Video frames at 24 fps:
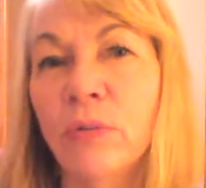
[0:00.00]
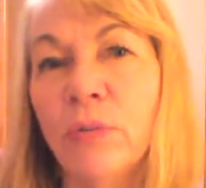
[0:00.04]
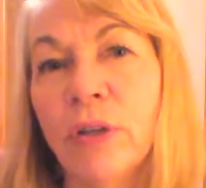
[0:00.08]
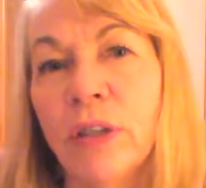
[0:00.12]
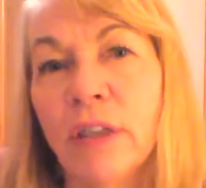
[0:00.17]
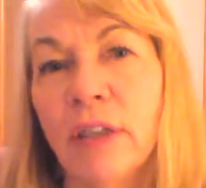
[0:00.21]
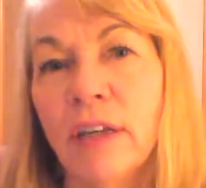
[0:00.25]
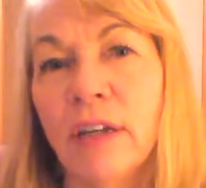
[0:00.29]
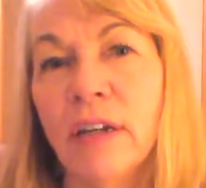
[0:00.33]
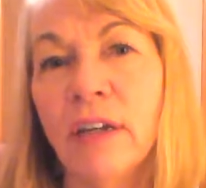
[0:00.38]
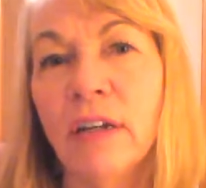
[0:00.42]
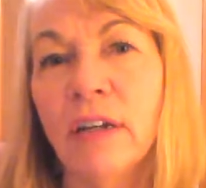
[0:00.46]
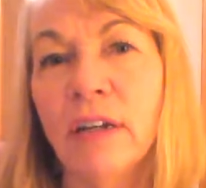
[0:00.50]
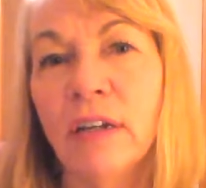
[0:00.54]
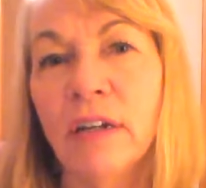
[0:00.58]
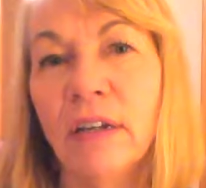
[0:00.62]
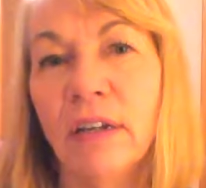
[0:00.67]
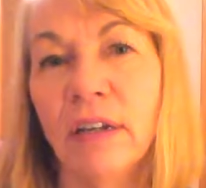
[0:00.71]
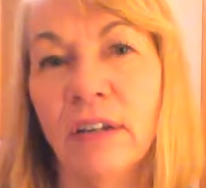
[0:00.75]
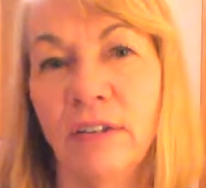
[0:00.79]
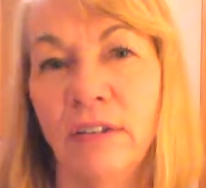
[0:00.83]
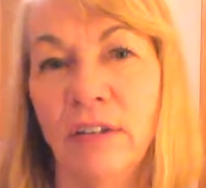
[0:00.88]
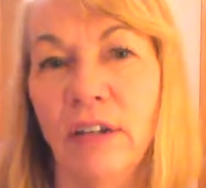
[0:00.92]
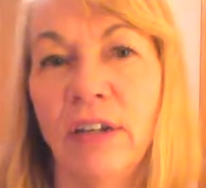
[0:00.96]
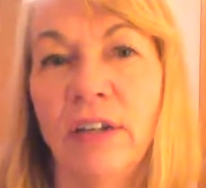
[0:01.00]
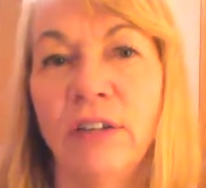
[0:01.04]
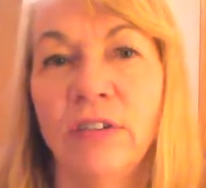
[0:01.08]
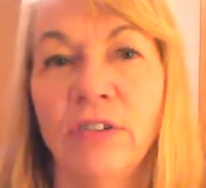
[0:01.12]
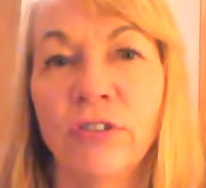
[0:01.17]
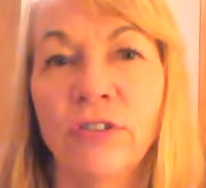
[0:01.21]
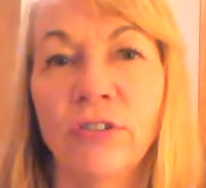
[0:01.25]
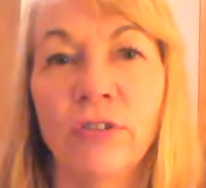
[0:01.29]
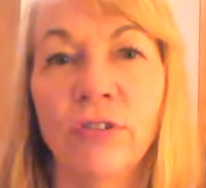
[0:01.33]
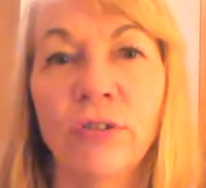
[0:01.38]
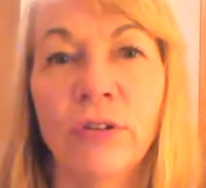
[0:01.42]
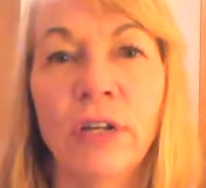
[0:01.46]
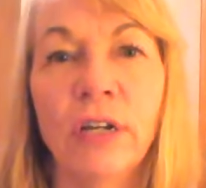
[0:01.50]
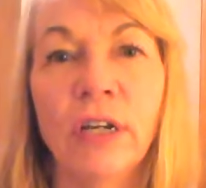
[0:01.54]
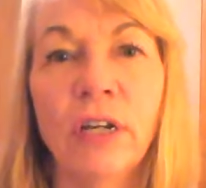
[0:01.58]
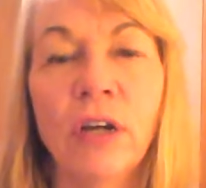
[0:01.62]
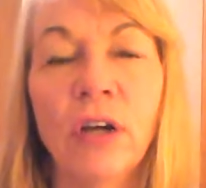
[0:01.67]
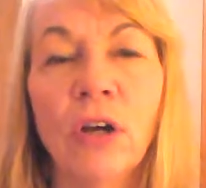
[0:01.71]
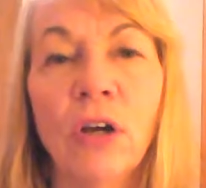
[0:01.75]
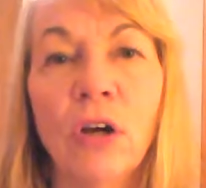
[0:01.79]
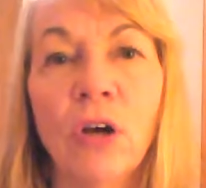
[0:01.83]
within its industry?